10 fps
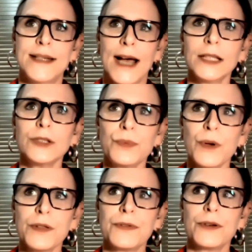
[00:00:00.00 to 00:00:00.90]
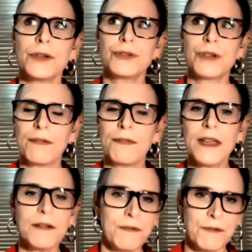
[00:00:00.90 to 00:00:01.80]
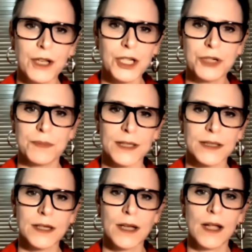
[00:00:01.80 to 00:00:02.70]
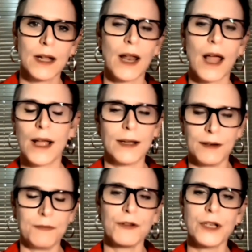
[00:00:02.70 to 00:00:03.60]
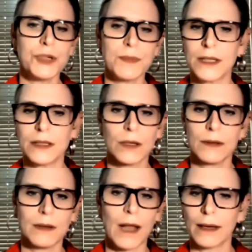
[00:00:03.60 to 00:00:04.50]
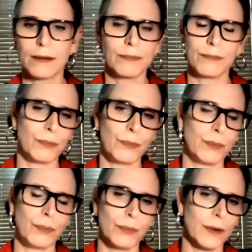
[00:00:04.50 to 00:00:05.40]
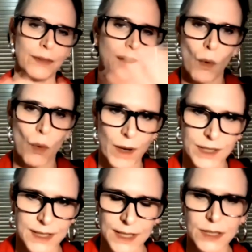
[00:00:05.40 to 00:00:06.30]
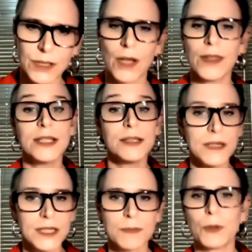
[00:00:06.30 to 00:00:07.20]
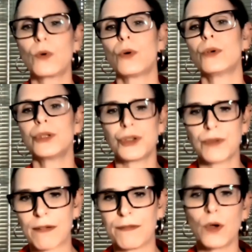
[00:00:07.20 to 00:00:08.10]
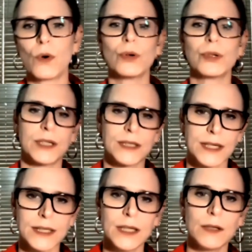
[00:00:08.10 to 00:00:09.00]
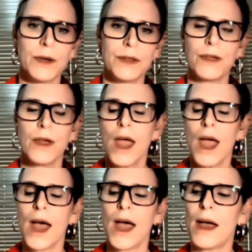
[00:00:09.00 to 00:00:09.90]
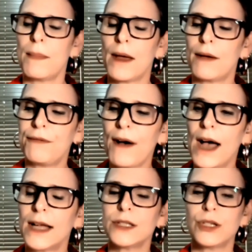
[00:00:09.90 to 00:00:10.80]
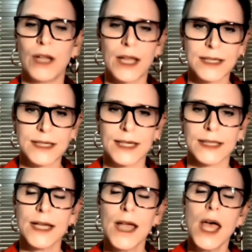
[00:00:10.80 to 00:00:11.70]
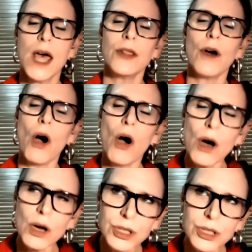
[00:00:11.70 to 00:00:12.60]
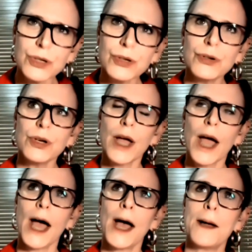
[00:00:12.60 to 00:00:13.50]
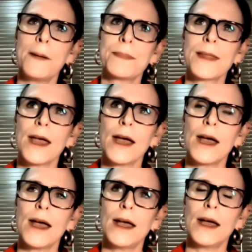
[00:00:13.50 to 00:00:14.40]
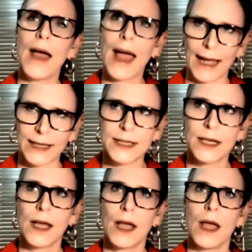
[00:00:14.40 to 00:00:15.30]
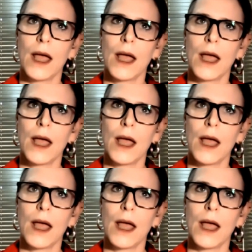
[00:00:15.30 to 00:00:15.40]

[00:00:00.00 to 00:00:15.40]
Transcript: dealt with traffic infringement uh, infringement like they always did. You know, there's municipal courts, traffic courts that can deal with um, fines, you get a ticket. The AARTO um, uh, Act,